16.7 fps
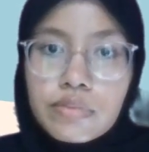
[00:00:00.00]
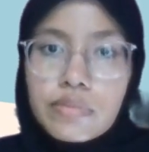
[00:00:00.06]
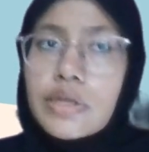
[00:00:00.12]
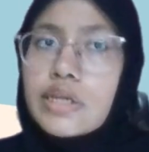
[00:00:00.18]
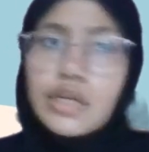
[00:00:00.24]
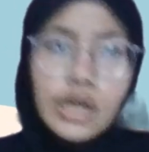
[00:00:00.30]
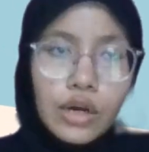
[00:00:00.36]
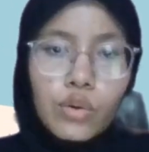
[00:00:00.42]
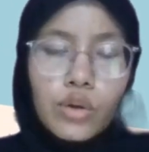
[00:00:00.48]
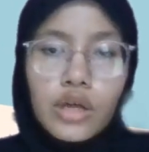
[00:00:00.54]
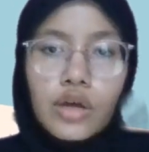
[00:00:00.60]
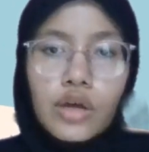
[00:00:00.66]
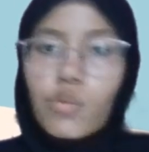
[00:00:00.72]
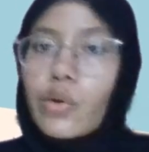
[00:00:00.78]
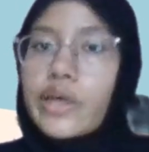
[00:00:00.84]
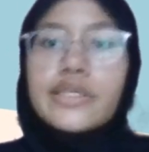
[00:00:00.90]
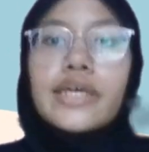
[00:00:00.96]
But now,
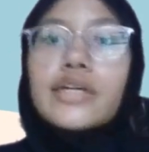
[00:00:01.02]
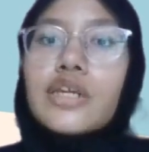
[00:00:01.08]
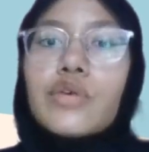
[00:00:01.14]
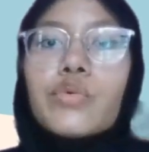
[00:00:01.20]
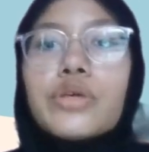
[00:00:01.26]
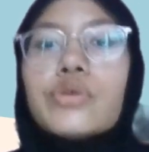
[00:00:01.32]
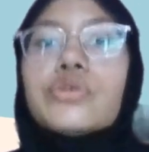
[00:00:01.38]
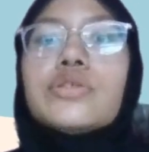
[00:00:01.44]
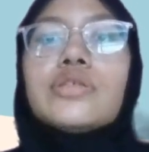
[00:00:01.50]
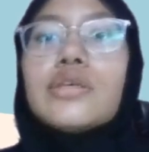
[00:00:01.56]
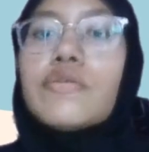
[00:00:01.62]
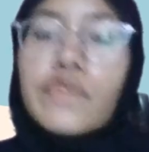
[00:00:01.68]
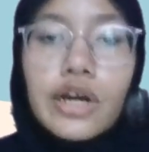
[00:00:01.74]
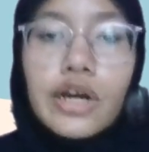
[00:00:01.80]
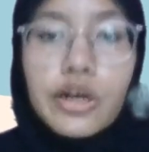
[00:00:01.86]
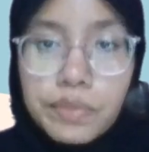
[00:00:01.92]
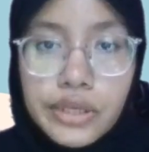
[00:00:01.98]
why exactly we use
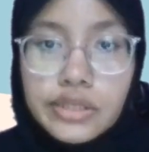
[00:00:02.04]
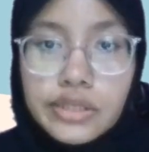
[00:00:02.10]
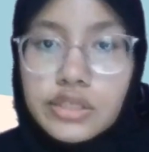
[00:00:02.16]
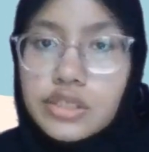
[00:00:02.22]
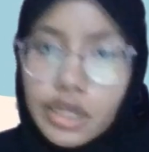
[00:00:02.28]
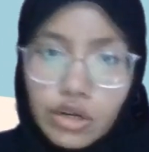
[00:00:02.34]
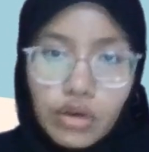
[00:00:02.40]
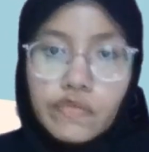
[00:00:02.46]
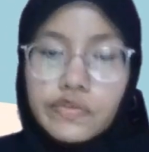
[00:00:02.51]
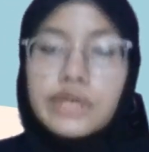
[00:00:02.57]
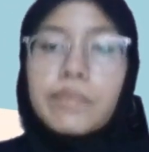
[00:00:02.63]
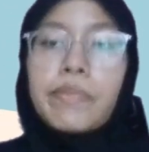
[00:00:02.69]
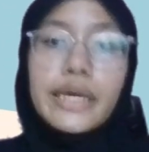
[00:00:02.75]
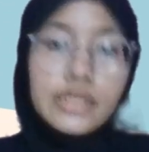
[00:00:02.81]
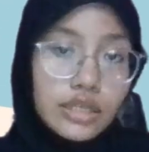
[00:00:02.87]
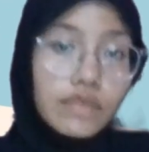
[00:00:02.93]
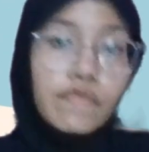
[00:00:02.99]
CVRP instead of the
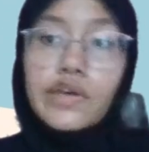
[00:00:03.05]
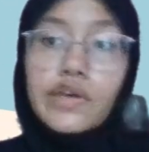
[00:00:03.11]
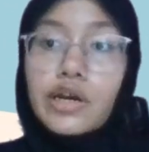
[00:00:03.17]
basic